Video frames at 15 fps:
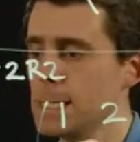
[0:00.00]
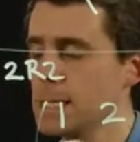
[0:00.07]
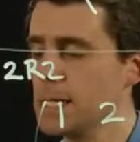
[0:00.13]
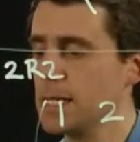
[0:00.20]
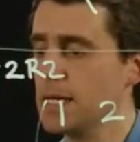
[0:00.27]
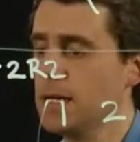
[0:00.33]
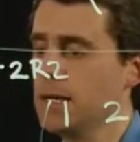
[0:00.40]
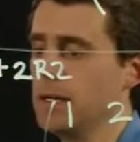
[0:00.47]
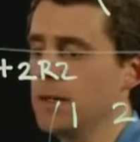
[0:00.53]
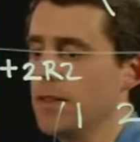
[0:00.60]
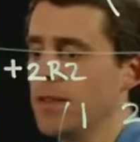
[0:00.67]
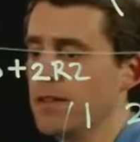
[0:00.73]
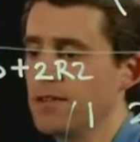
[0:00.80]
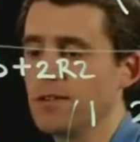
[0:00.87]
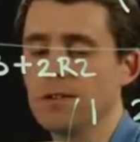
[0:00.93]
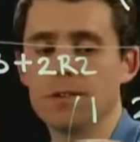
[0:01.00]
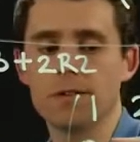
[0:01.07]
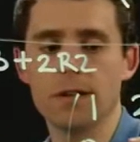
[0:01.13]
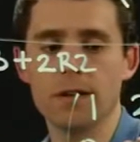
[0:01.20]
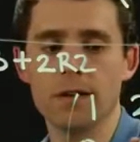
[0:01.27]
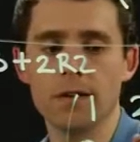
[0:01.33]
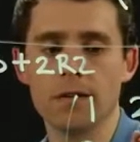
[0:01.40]
Uh, this is
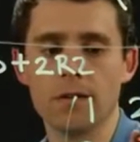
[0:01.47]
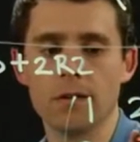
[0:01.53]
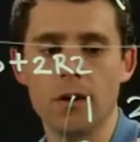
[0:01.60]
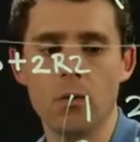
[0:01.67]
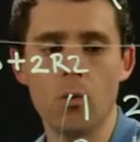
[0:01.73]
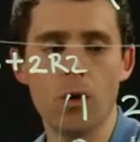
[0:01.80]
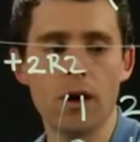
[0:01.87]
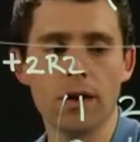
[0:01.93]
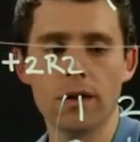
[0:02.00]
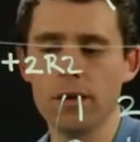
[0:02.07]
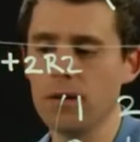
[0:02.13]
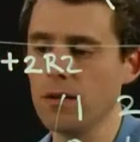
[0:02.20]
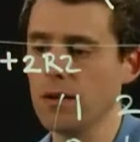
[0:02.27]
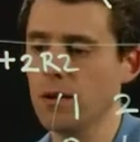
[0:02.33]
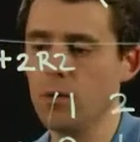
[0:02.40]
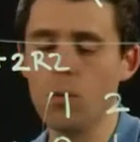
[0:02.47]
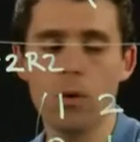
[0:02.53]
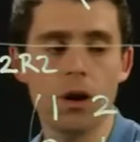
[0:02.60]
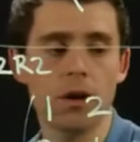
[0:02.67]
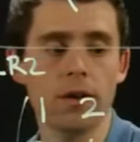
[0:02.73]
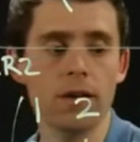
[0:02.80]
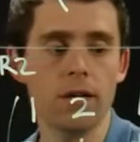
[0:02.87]
then a 1, a
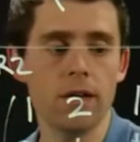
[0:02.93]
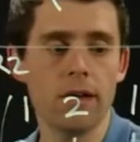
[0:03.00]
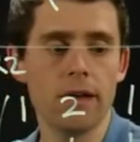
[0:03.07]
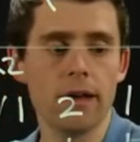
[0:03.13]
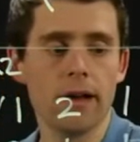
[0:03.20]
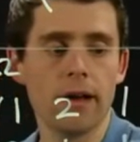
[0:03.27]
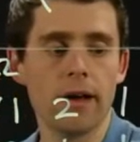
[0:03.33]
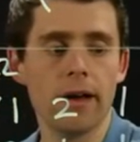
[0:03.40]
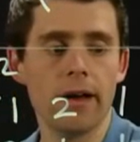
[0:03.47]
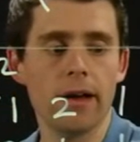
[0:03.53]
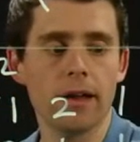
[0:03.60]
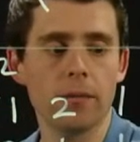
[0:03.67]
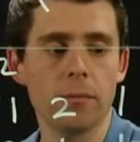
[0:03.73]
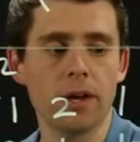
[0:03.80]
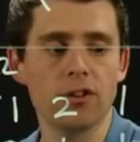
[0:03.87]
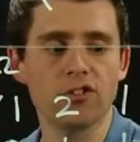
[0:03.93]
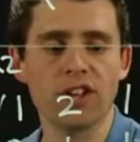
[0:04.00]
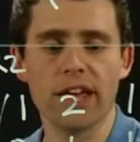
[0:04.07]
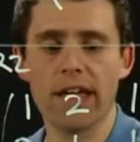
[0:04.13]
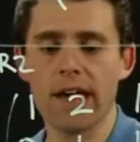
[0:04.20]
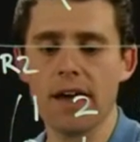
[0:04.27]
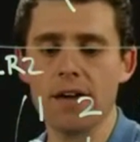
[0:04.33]
1, and minus a
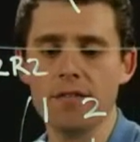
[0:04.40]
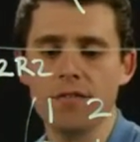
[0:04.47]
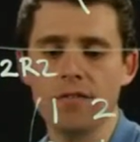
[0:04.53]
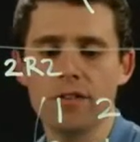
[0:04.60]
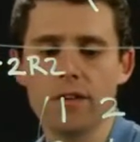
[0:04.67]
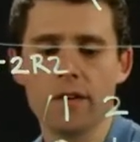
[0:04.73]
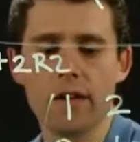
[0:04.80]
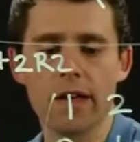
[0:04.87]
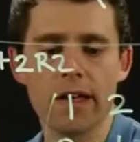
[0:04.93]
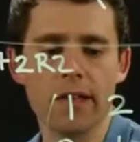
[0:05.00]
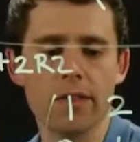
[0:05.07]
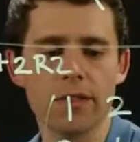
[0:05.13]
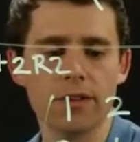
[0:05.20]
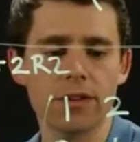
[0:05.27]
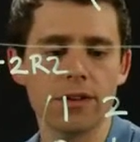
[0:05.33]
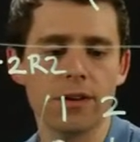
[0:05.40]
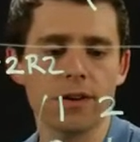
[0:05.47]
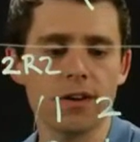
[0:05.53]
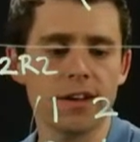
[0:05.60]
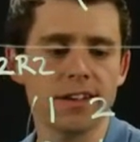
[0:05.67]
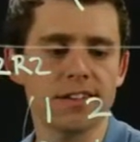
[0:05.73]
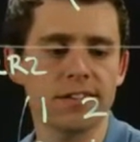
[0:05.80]
half. And
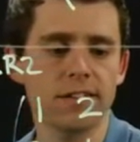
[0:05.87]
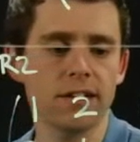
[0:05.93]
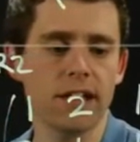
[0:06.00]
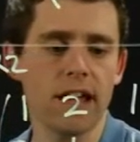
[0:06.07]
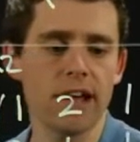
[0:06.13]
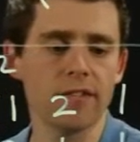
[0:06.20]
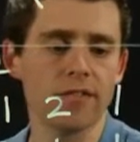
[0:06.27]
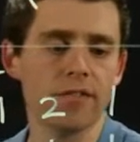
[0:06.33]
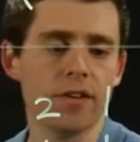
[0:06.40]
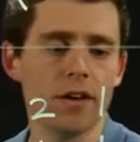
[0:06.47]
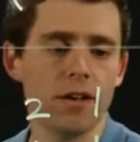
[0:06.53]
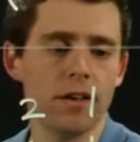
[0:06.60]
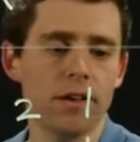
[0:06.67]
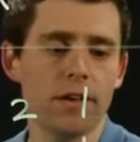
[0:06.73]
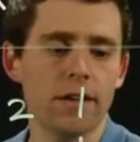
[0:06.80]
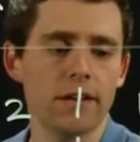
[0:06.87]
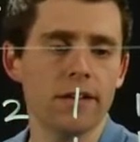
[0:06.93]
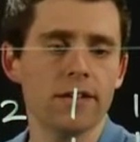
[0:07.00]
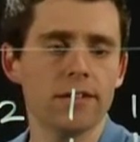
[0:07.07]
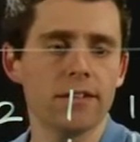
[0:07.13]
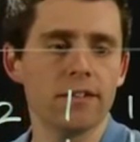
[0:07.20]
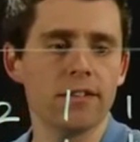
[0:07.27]
here I still have
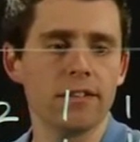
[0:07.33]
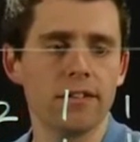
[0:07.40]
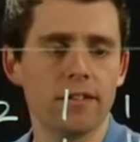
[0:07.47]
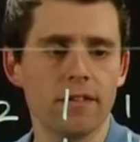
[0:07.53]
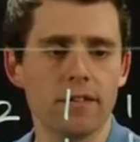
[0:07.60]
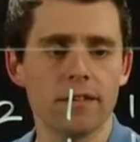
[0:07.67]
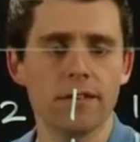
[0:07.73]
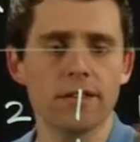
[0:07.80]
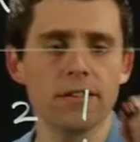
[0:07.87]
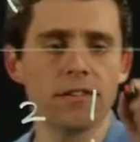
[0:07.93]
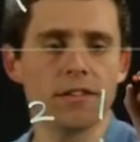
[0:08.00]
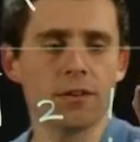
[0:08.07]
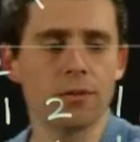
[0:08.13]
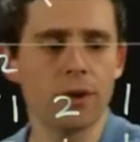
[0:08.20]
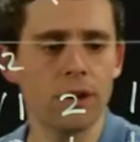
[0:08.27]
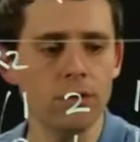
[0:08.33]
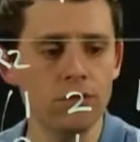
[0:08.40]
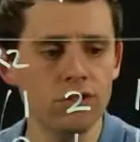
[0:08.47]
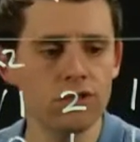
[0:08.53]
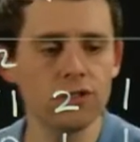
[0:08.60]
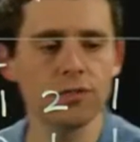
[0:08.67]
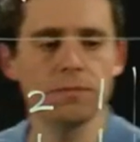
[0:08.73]
zeros.